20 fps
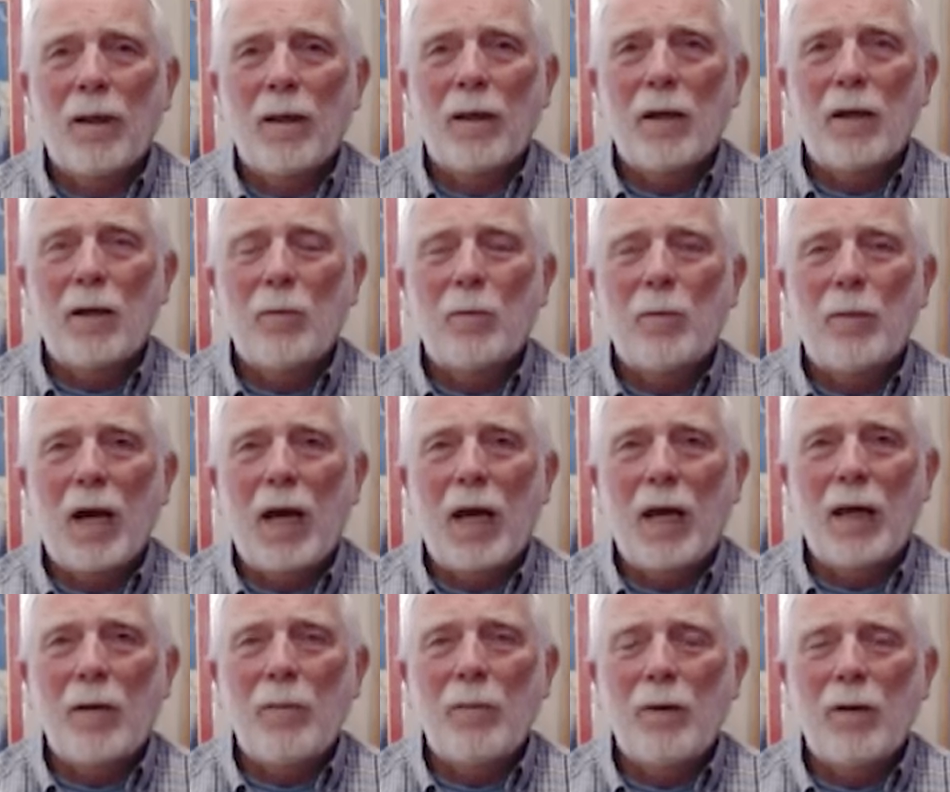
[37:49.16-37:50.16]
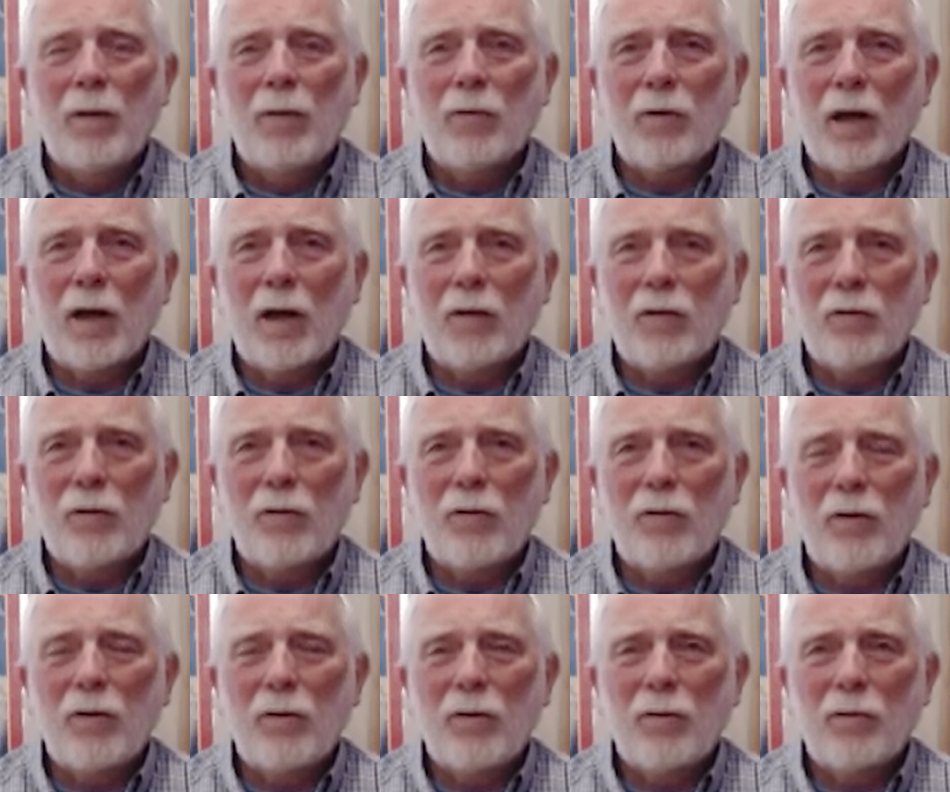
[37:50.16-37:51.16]
imbibe his
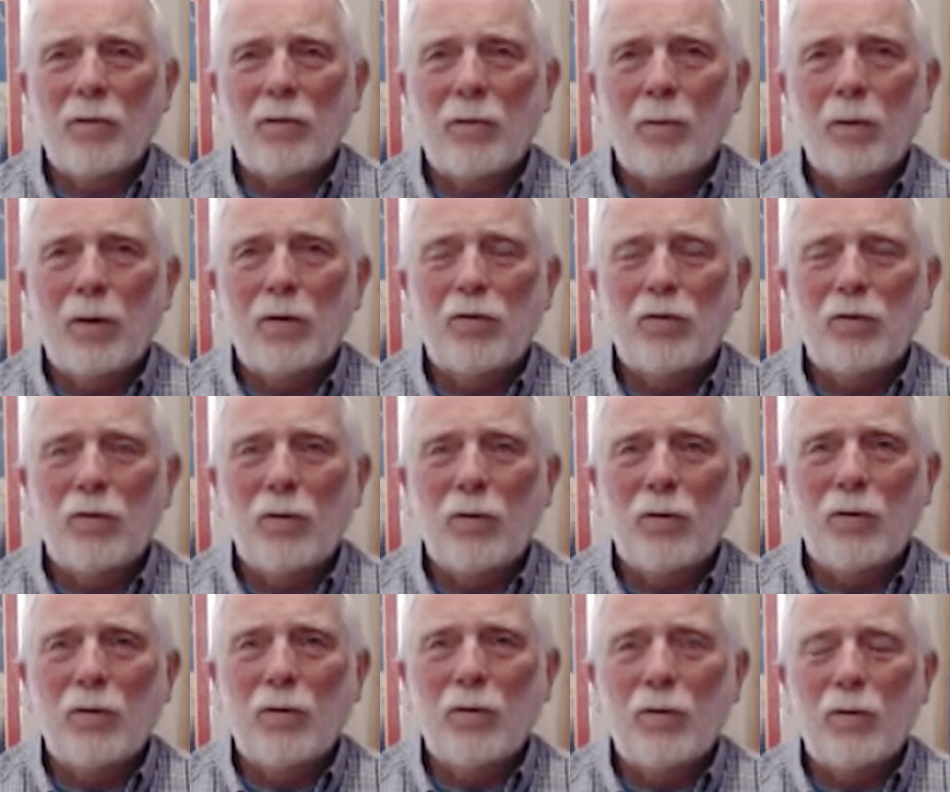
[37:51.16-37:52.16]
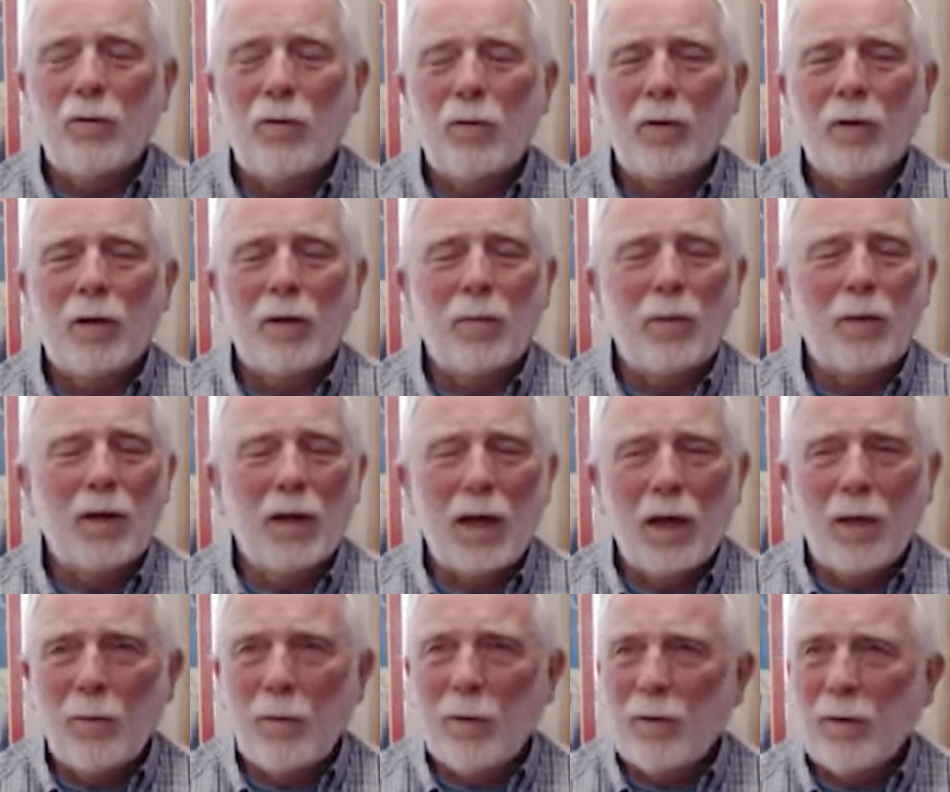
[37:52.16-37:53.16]
consciousness. We choose to
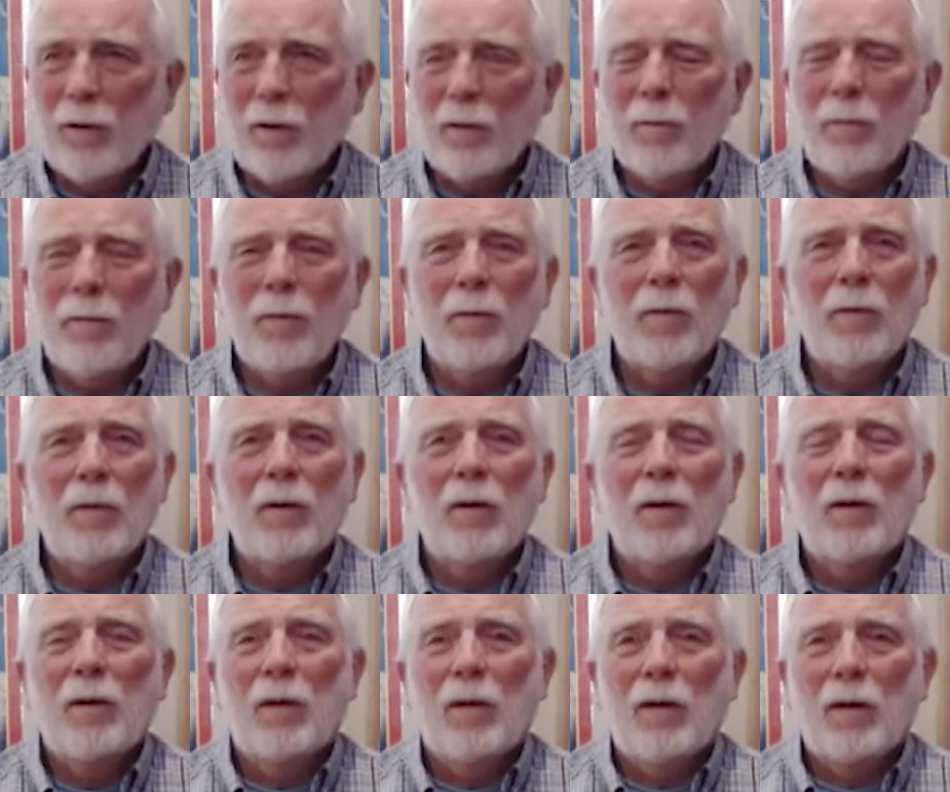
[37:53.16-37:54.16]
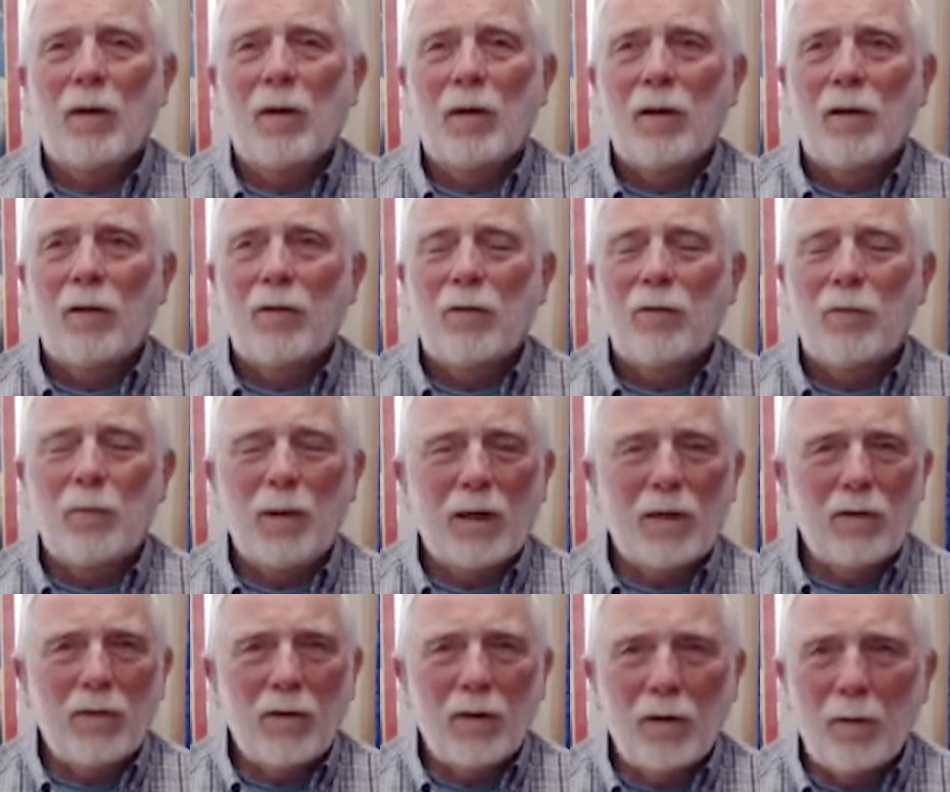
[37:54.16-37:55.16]
communicate with him, speak
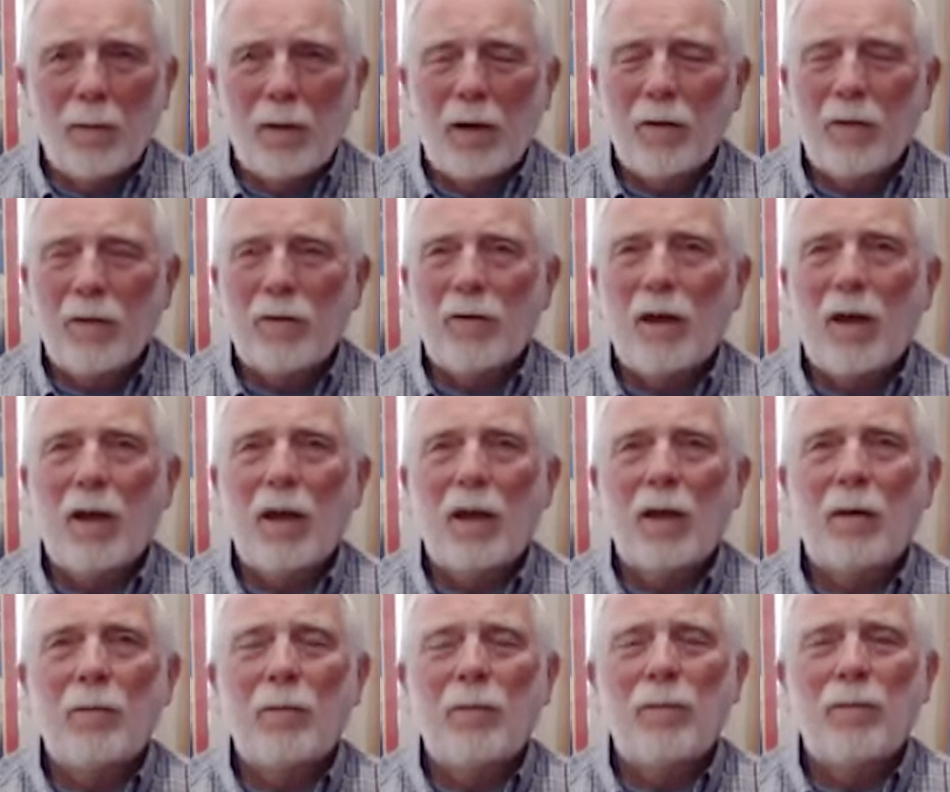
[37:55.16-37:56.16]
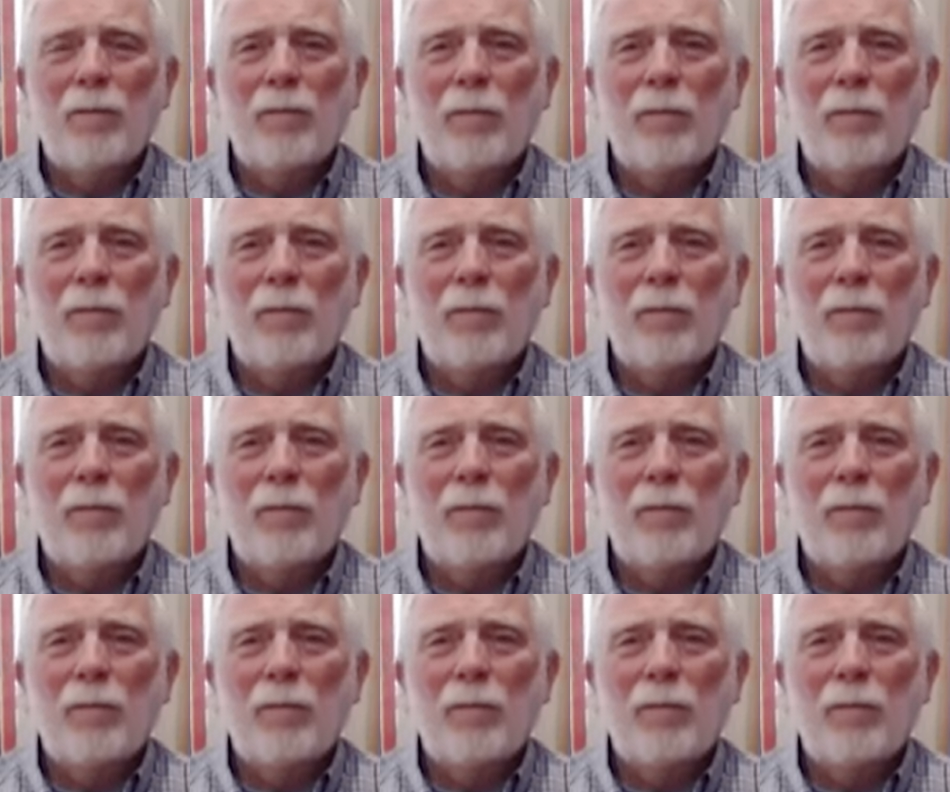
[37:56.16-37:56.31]
to him all the time,